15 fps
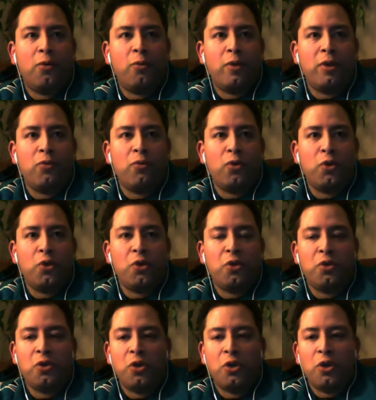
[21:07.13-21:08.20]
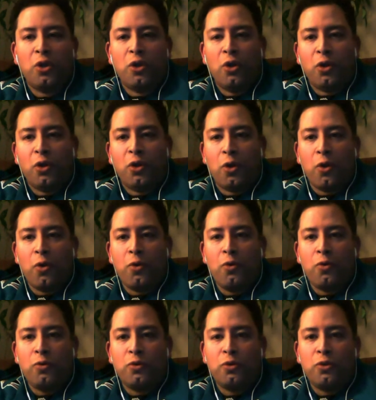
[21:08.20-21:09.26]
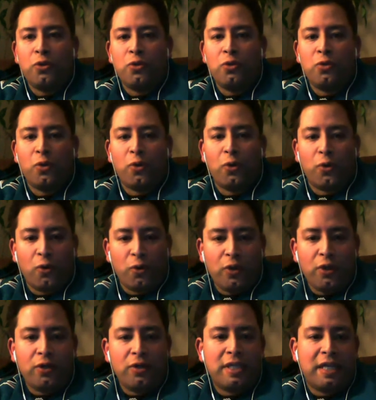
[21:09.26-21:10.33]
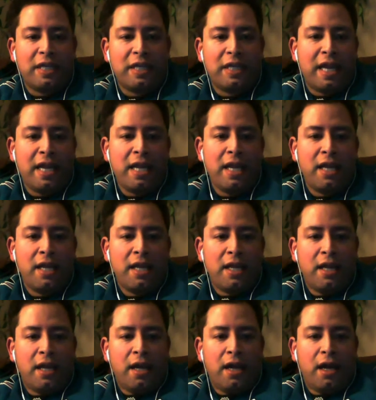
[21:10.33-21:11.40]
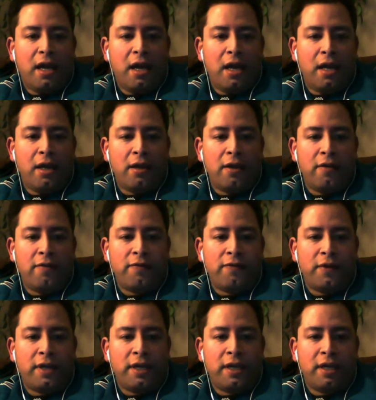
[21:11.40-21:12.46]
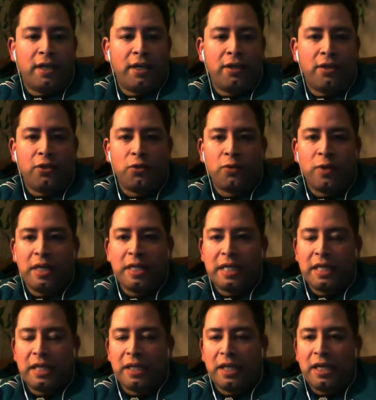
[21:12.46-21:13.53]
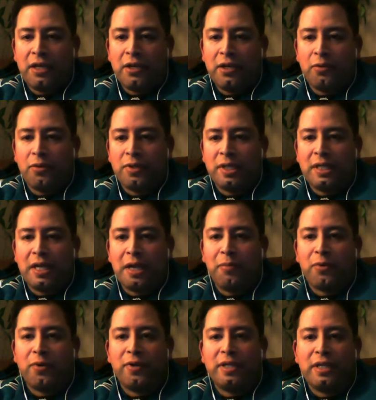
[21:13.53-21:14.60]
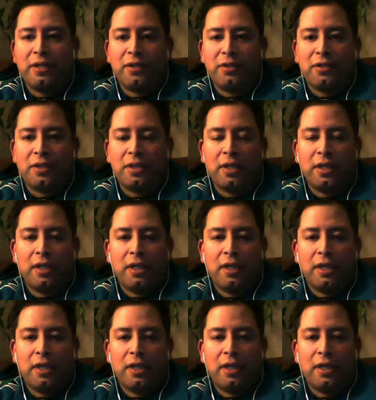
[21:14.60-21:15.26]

we will go to earlier today of the trade deadline. There was a number of deals